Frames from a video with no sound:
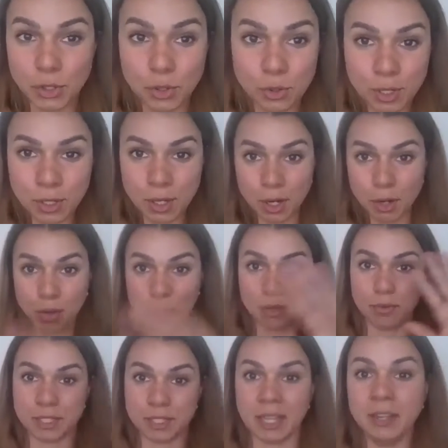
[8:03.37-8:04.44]
You could go
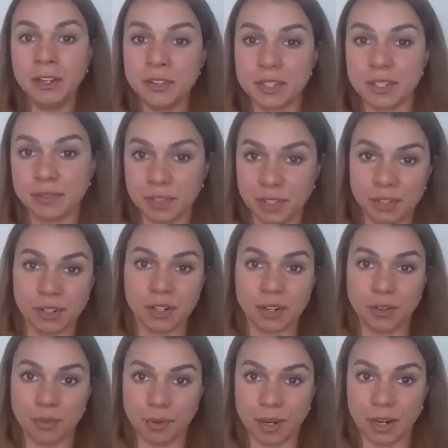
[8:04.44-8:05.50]
through ten years of your
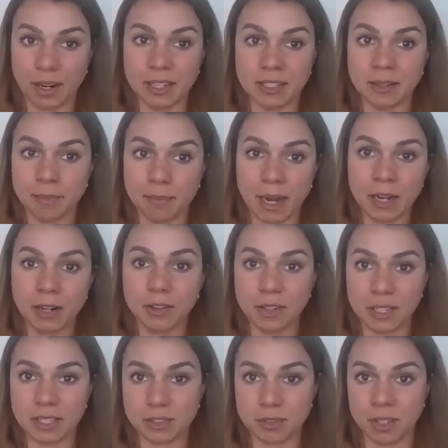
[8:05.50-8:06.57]
career as a minor
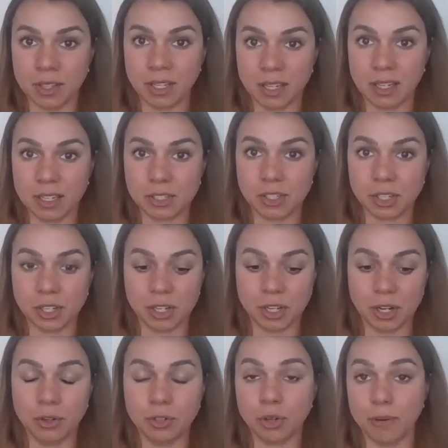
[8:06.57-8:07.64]
league strength and conditioning
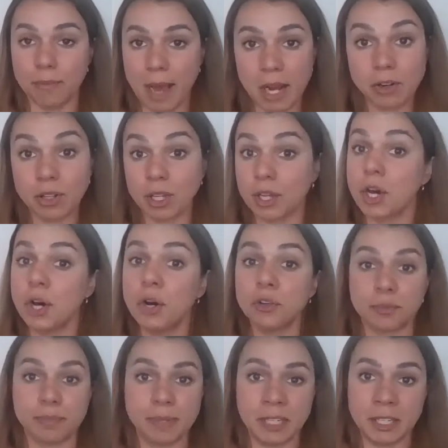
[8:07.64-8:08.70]
coach or a minor league
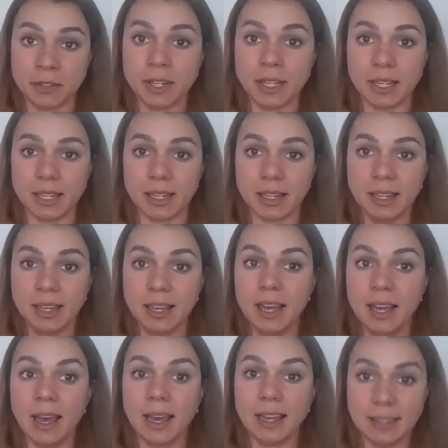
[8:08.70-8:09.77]
coach, period,
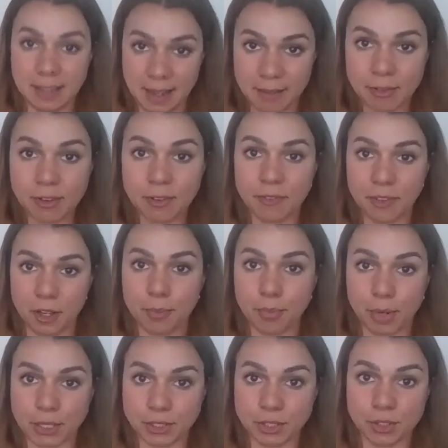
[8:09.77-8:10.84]
and never feel
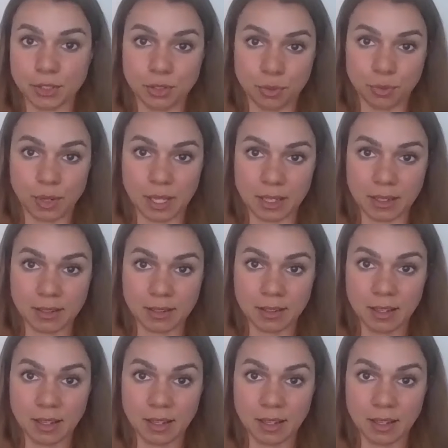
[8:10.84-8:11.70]
pressure to win,